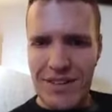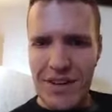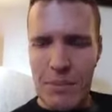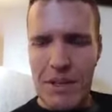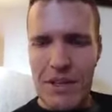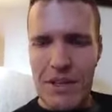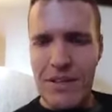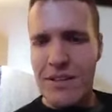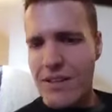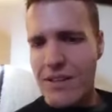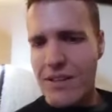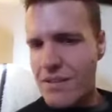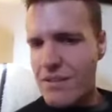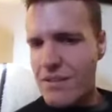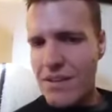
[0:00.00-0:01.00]
I
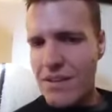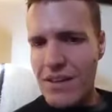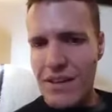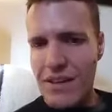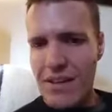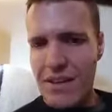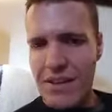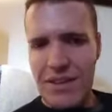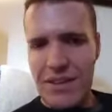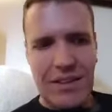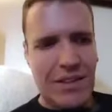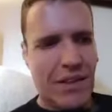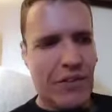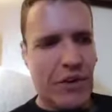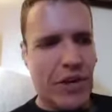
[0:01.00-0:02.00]
mean,
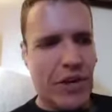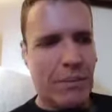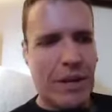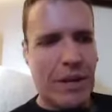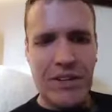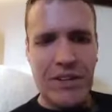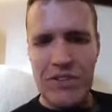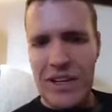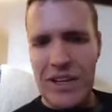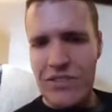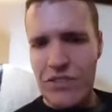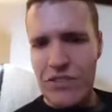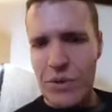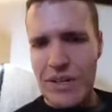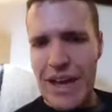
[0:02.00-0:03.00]
if you're going to make a
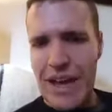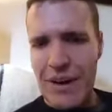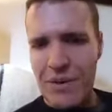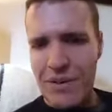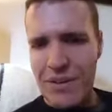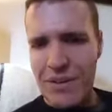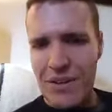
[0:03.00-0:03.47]
change, do it now.